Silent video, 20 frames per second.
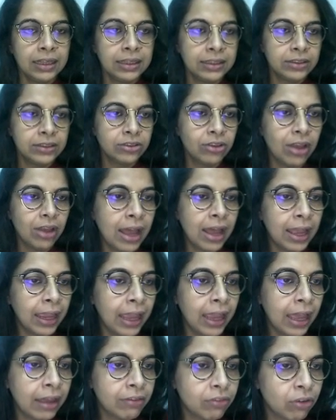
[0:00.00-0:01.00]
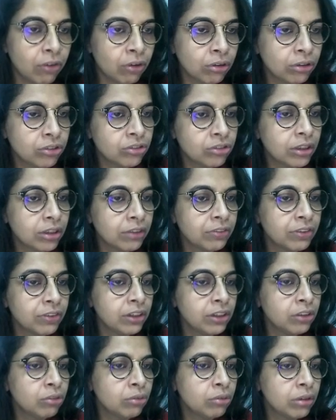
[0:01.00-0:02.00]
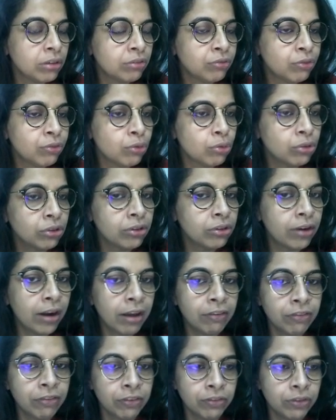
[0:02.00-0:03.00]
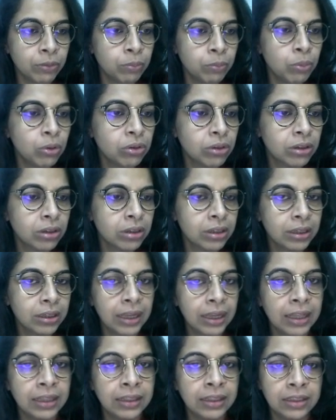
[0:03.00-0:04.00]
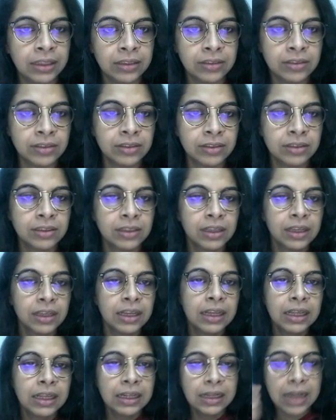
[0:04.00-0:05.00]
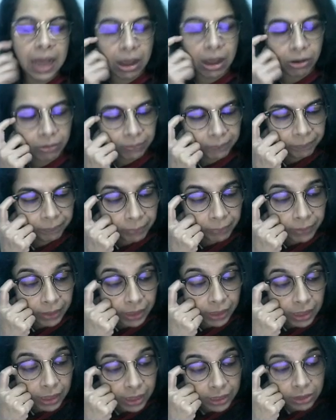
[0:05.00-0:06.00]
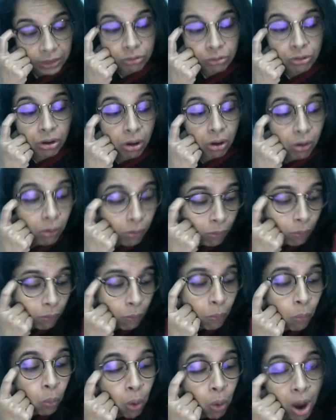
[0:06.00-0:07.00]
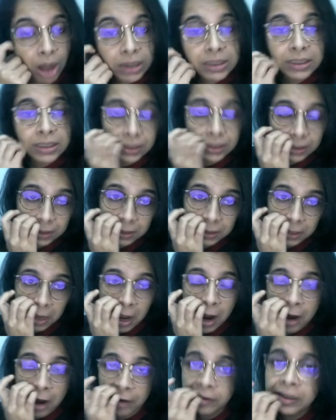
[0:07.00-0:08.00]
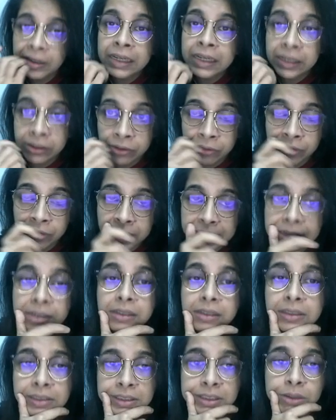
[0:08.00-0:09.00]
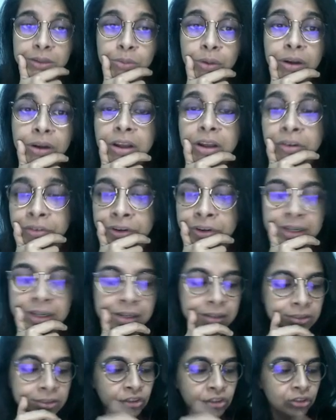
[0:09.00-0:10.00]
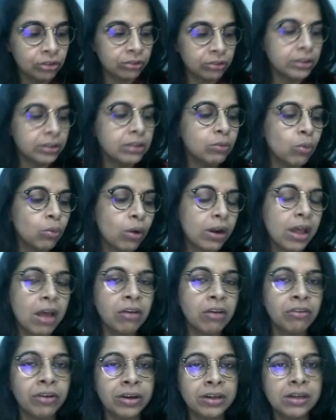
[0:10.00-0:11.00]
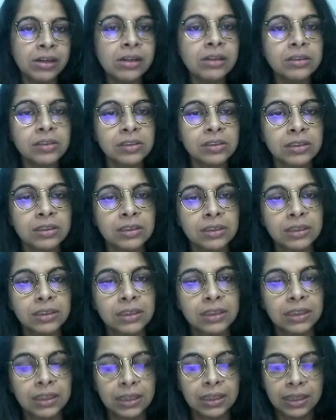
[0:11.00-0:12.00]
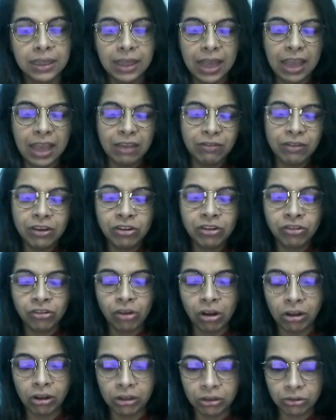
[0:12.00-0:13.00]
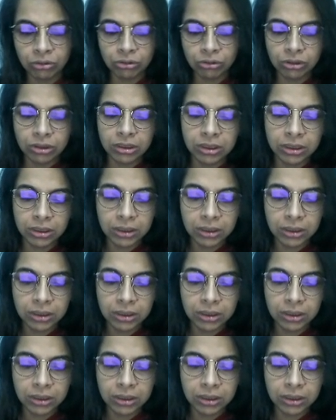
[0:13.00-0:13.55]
So I have also given you a photograph of the book and this. Now, you know what are riddles? What are riddles, children? What are riddles? I wish y'all could